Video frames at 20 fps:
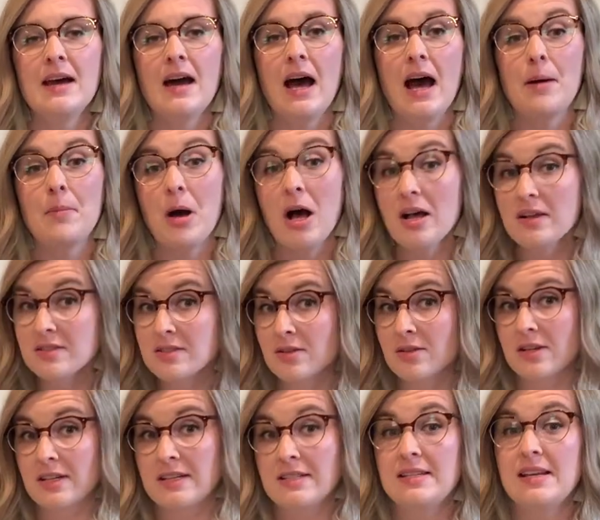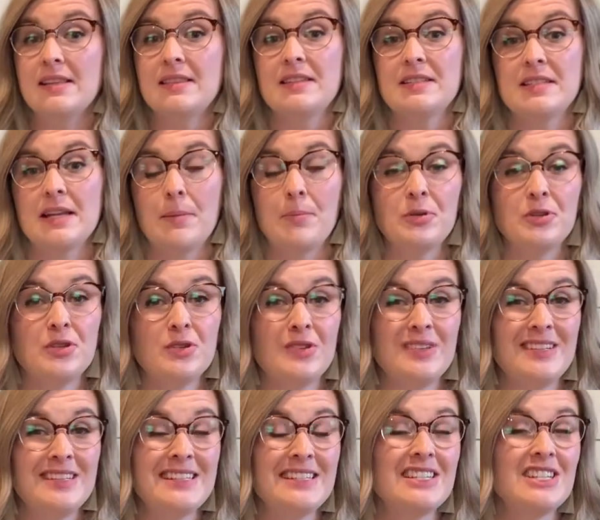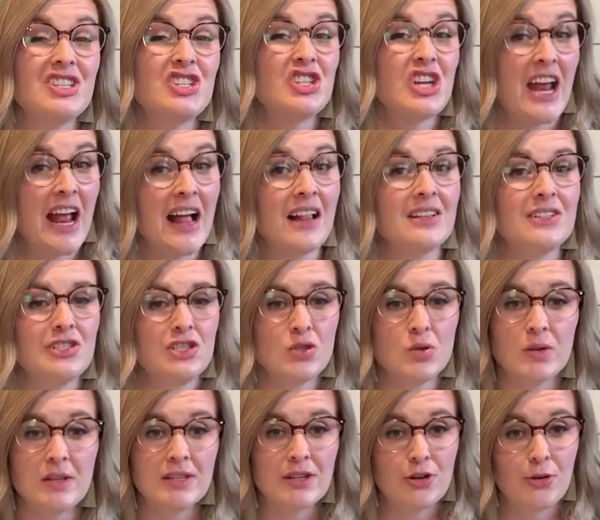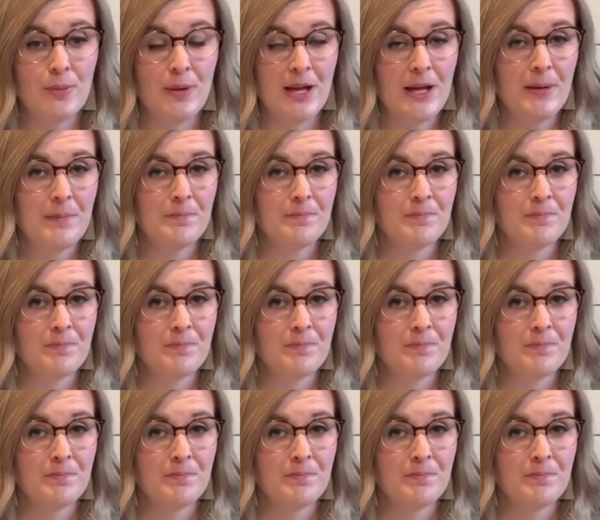I'm also going to take this opportunity to challenge you a little bit.